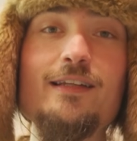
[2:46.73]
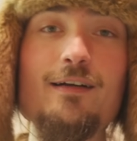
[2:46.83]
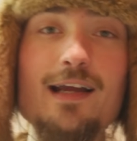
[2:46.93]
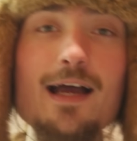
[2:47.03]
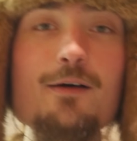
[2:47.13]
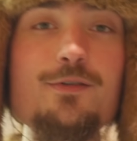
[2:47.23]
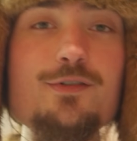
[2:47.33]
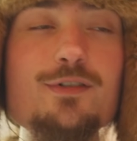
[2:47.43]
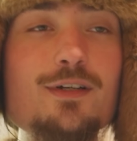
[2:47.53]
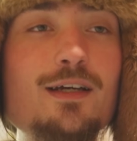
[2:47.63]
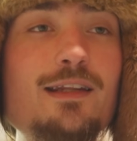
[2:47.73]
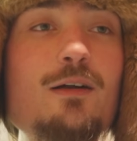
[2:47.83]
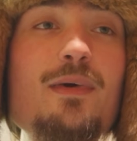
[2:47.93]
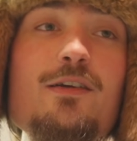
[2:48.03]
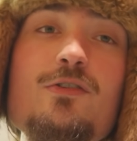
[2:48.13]
on their couch.
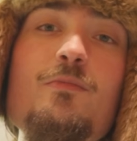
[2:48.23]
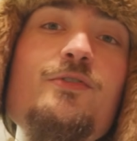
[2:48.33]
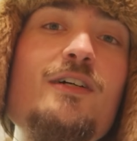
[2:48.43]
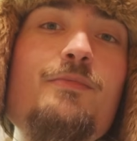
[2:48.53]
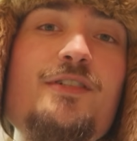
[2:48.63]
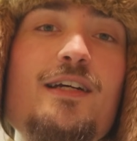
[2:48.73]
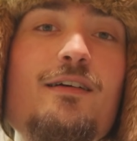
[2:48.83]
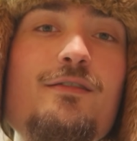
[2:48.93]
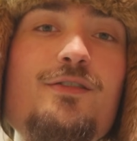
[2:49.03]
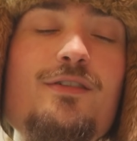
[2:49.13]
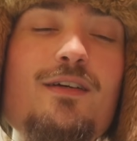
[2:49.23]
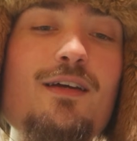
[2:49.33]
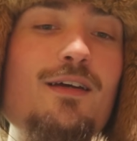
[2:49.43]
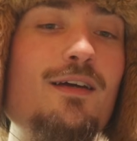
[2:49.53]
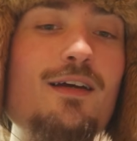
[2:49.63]
Their bedroom was upstairs.
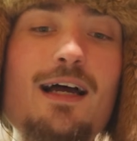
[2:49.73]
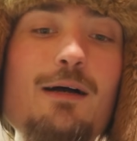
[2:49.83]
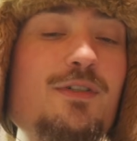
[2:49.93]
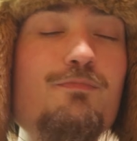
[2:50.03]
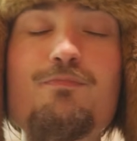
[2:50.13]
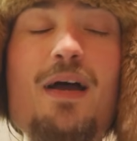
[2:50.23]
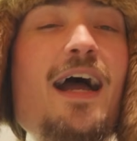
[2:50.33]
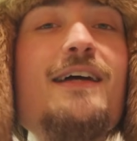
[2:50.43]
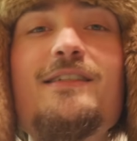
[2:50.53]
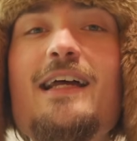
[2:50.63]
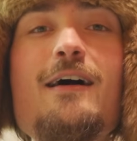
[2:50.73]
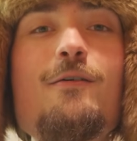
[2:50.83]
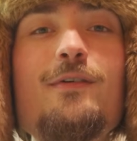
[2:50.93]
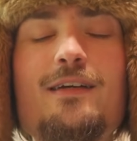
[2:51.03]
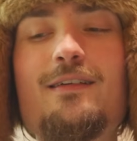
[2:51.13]
I was passed
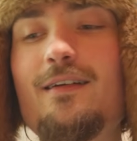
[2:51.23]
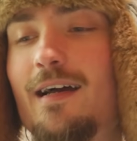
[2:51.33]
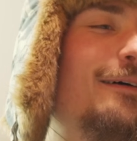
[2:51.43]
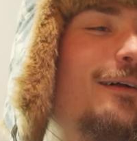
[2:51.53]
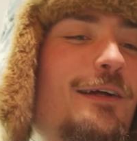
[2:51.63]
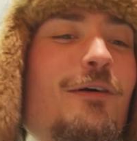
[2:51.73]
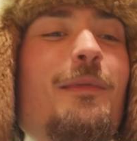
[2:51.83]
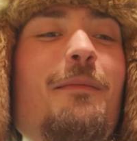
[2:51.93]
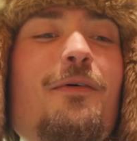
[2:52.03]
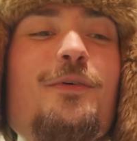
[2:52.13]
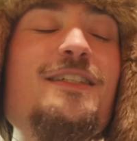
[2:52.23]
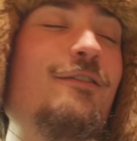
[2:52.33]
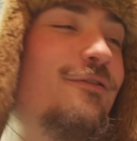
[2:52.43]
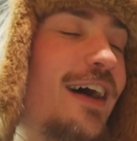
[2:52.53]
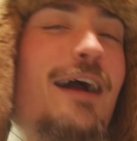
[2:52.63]
out and all I remember was the
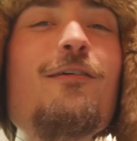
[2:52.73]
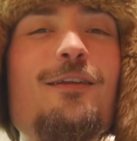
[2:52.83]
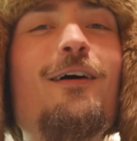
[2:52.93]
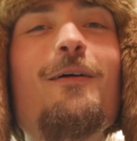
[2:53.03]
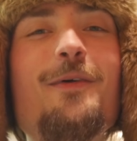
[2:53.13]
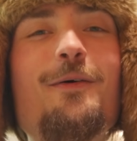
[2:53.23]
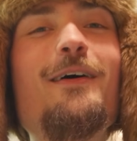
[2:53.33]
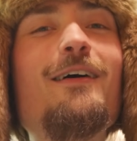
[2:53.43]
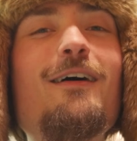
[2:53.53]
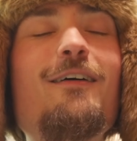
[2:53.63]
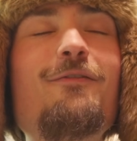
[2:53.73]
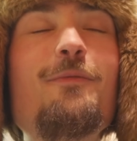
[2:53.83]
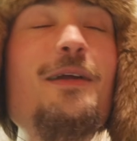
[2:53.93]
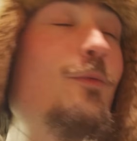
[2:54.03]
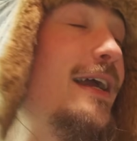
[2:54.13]
fire alarm going off.
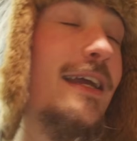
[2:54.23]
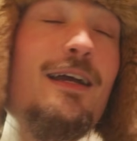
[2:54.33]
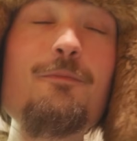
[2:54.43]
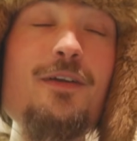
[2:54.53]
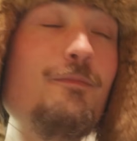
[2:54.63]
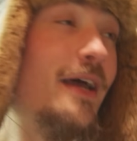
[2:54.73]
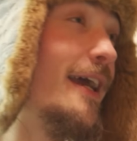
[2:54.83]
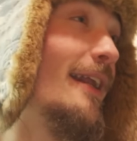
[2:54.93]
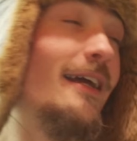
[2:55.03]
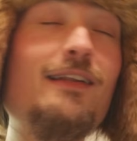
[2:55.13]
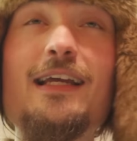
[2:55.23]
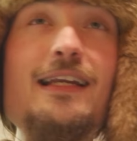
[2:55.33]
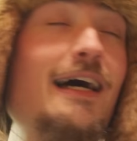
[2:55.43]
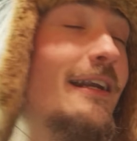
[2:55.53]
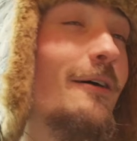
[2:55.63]
Me waking up in a panic, like
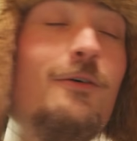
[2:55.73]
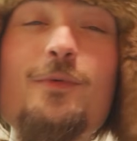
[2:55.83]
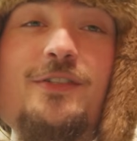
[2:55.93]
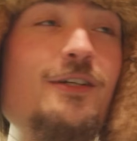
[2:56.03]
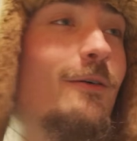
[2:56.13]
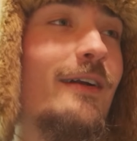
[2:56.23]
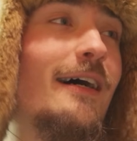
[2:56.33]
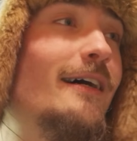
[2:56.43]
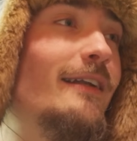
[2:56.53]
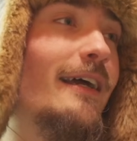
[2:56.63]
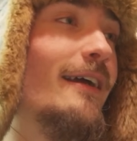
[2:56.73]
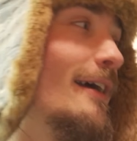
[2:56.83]
not knowing what's going on, like